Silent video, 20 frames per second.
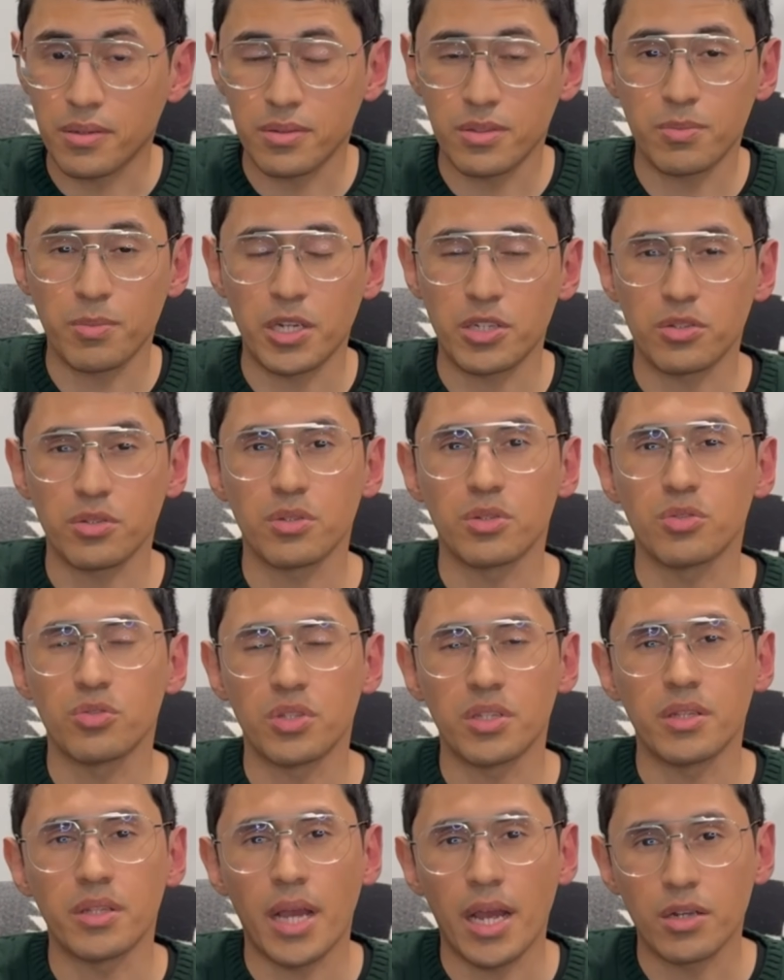especially
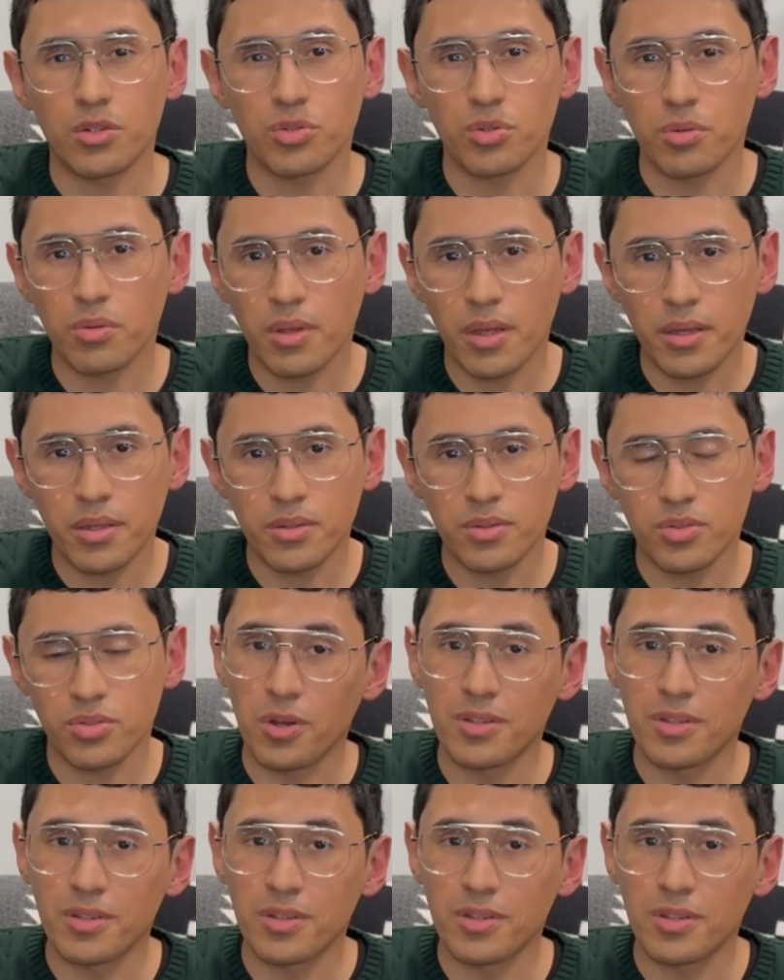using natural lights.